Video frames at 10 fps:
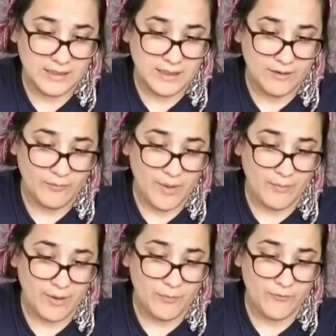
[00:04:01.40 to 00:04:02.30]
remember,
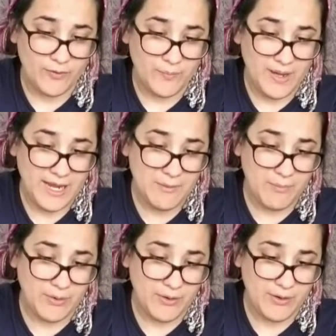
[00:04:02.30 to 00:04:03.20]
I move the
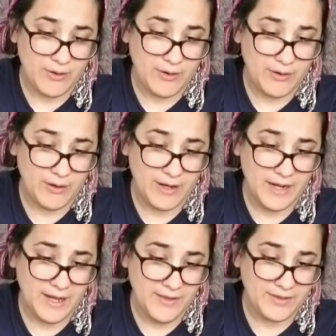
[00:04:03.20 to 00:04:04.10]
paper,
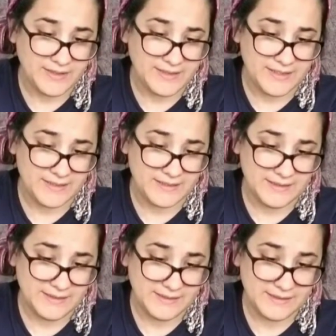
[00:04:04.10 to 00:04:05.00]
not the
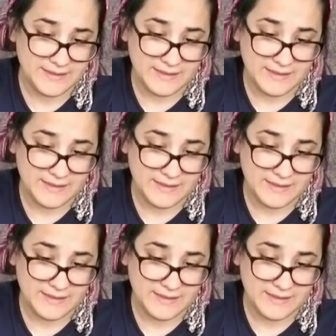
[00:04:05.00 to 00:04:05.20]
scissors.